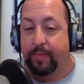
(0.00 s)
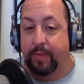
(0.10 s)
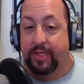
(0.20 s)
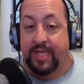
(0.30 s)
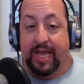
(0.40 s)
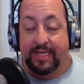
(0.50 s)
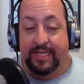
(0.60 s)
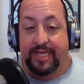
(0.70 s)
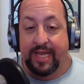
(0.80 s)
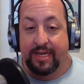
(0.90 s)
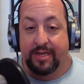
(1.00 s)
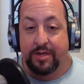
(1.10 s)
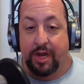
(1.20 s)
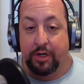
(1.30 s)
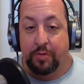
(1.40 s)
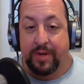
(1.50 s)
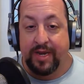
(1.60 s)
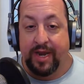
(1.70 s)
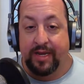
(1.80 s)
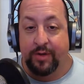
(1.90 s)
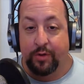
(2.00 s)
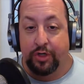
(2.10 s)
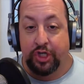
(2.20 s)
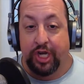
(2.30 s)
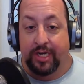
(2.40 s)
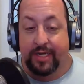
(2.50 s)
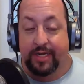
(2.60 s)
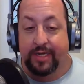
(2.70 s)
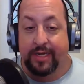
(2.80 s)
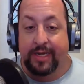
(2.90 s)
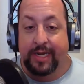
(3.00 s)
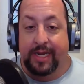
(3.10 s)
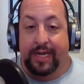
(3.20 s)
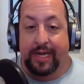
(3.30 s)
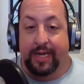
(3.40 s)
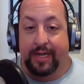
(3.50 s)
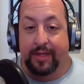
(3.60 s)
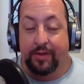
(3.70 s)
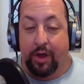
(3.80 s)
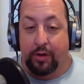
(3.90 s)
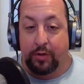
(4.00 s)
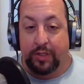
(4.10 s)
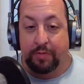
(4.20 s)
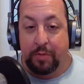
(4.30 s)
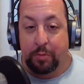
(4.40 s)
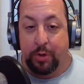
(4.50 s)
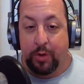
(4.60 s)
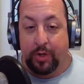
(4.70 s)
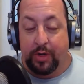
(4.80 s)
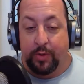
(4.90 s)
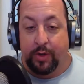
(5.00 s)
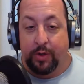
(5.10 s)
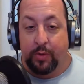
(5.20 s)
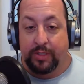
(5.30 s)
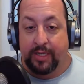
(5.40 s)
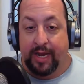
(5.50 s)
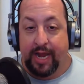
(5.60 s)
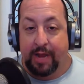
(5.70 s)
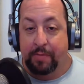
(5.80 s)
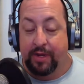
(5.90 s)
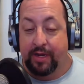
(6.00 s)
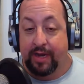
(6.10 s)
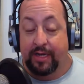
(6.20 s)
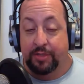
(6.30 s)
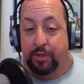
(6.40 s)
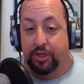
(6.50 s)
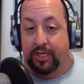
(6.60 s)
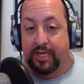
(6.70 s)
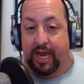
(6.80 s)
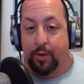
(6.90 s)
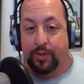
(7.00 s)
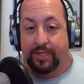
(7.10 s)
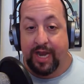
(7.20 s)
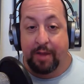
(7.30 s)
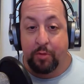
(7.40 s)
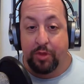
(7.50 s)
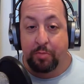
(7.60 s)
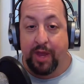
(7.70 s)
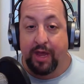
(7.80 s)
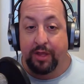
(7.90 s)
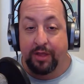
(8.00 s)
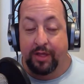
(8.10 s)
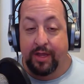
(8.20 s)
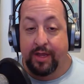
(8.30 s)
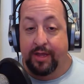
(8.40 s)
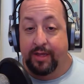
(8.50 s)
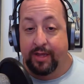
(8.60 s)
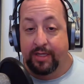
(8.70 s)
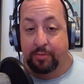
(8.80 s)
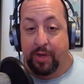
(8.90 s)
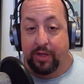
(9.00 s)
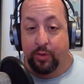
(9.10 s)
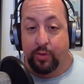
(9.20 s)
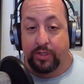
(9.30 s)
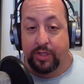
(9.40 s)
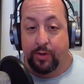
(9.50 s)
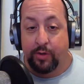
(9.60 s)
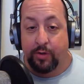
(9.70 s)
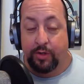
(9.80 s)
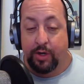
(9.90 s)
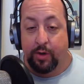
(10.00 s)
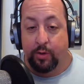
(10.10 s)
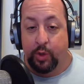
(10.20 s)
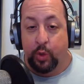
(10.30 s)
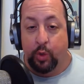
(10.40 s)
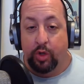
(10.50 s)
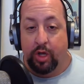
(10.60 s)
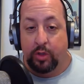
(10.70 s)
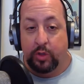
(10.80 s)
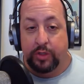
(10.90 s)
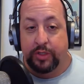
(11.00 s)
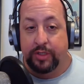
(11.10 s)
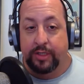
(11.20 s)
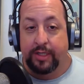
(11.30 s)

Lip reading: sad to see that Dr. Midnight or Chuck, the goggles have been broken. We don't know what's going to happen, and especially now, what's going to happen with Beth, because Beth was their, Google goggles,